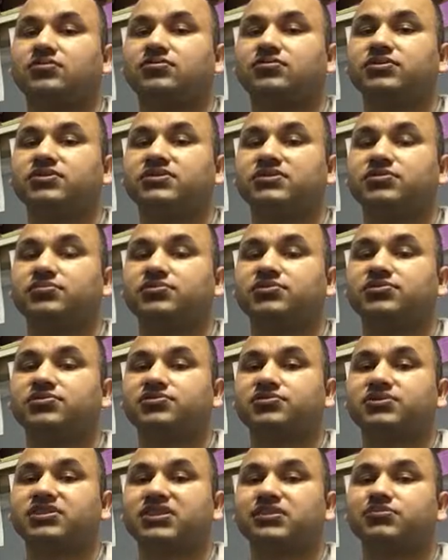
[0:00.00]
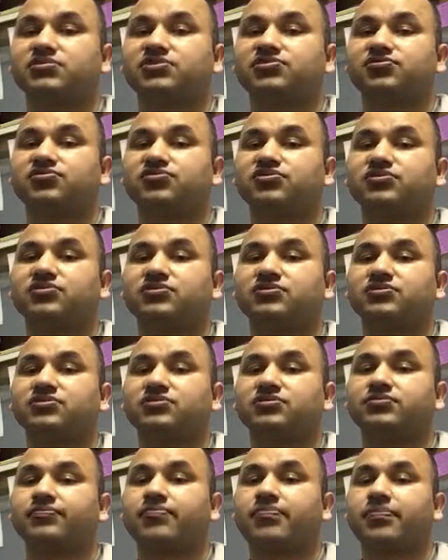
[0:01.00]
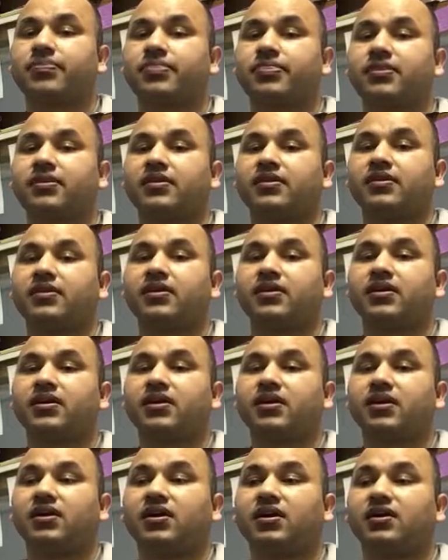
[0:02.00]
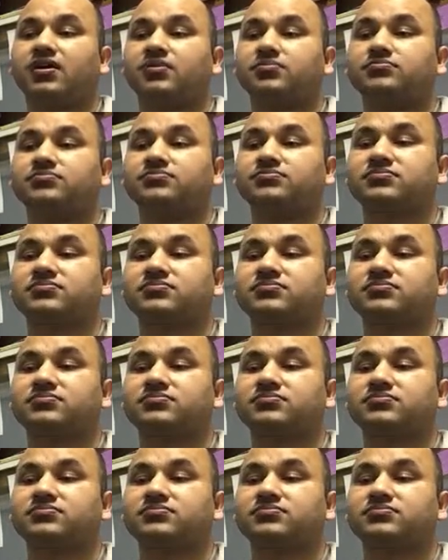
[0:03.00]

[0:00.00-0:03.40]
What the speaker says: doing the immunohistochemistry? Uh,